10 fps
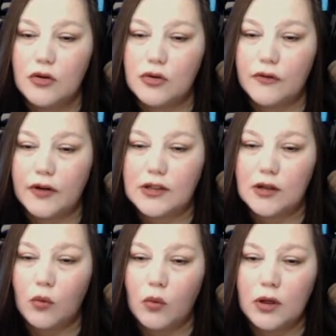So if I
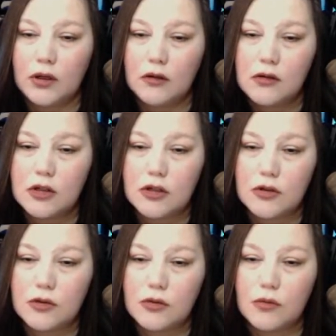did one,
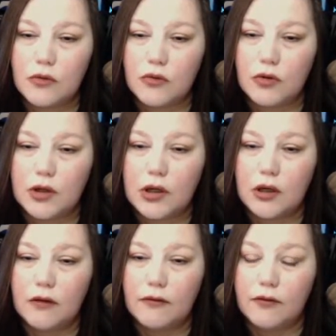two,
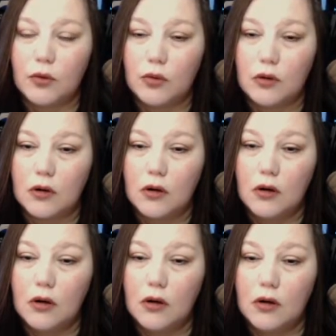three, four,
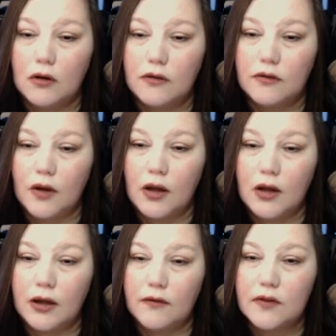
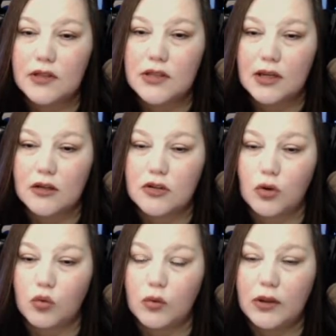five, six,
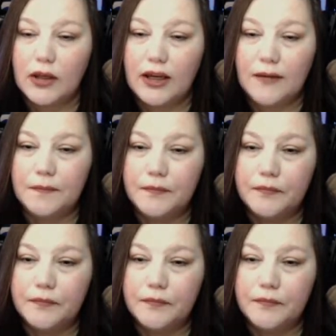so really